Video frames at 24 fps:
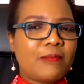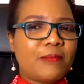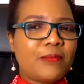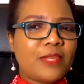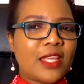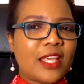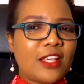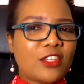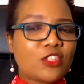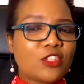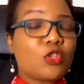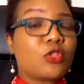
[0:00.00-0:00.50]

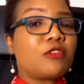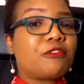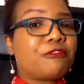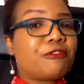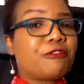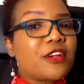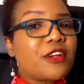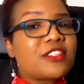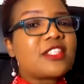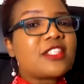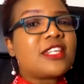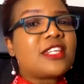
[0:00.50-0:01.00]
So the
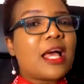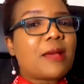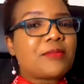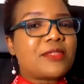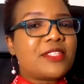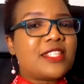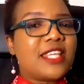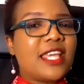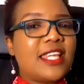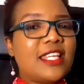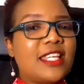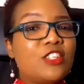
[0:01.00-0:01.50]
first thing I'm
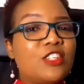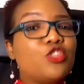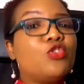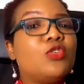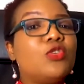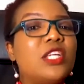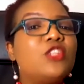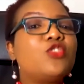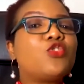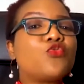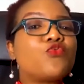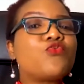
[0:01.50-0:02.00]
saying is you
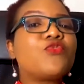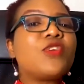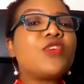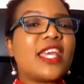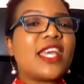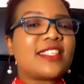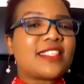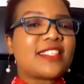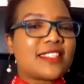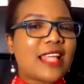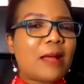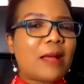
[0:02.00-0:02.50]
need to
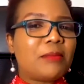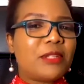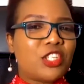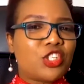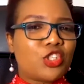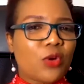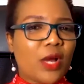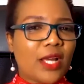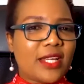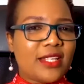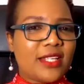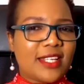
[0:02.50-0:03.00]
reestablish
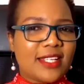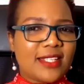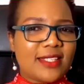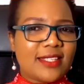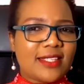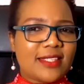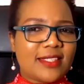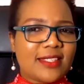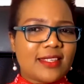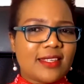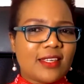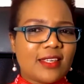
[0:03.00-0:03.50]
your
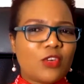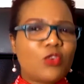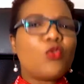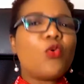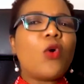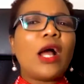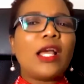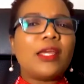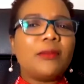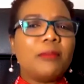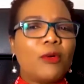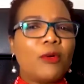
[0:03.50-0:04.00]
identity. Who
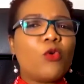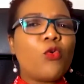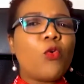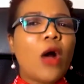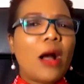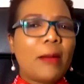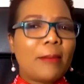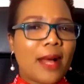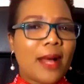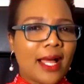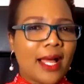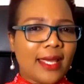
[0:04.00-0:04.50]

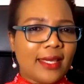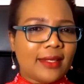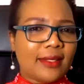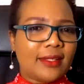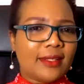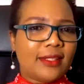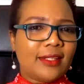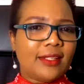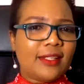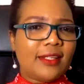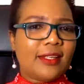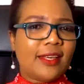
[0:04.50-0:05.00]
am I?
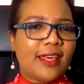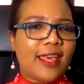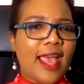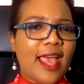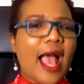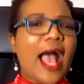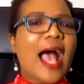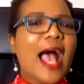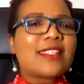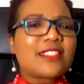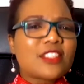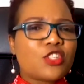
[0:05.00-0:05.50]

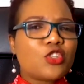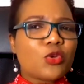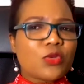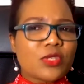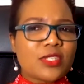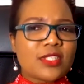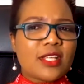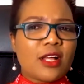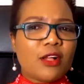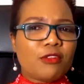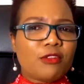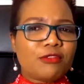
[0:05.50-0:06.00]
Ask
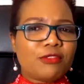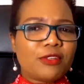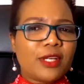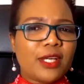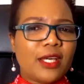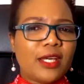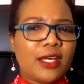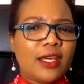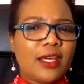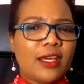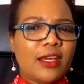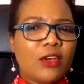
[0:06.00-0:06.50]
yourself,
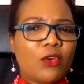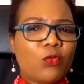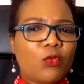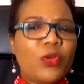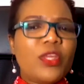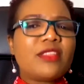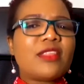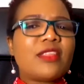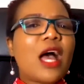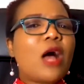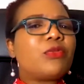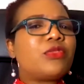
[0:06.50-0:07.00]

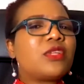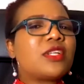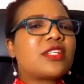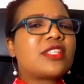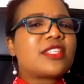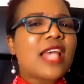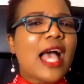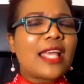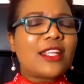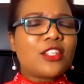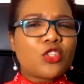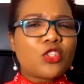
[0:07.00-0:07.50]
without the
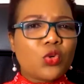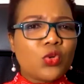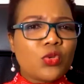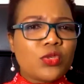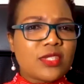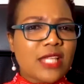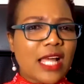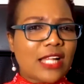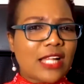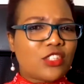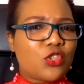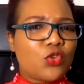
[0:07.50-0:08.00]
titles
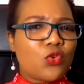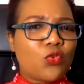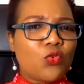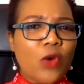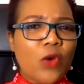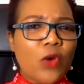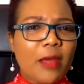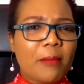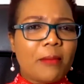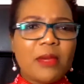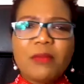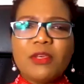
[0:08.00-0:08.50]
that you
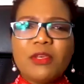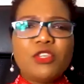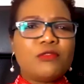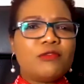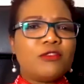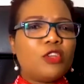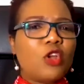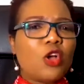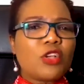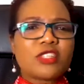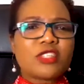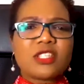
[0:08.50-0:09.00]
wear, maybe you've
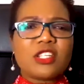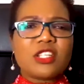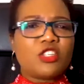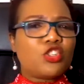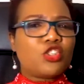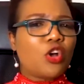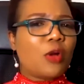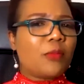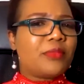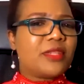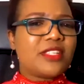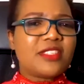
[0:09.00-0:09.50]
lost a
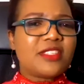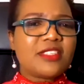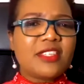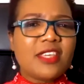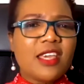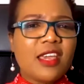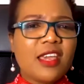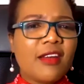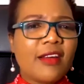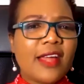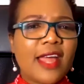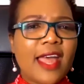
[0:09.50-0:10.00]
job this
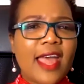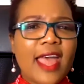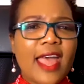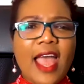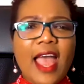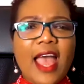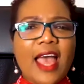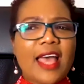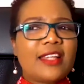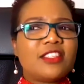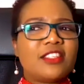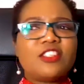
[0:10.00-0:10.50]
year
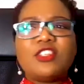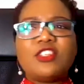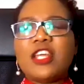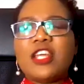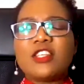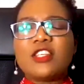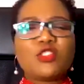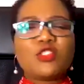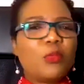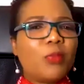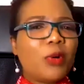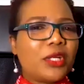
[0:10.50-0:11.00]
and
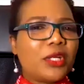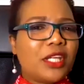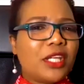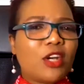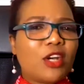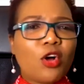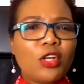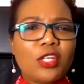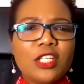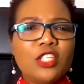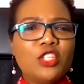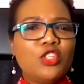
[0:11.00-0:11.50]
there's nobody
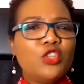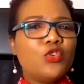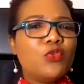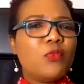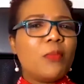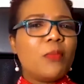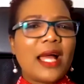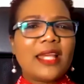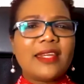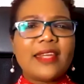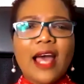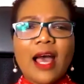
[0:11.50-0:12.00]
calling you
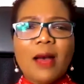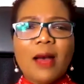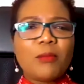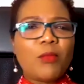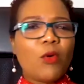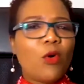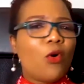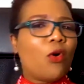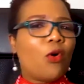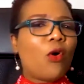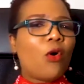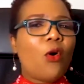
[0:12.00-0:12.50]
madam
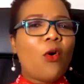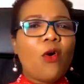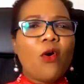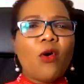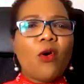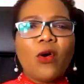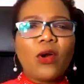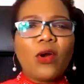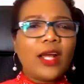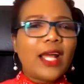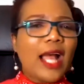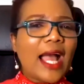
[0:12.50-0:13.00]

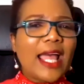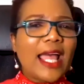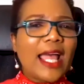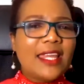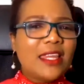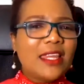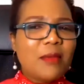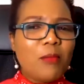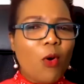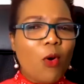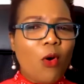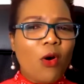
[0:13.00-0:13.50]
or guy
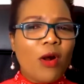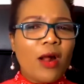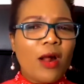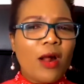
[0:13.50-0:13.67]
anymore.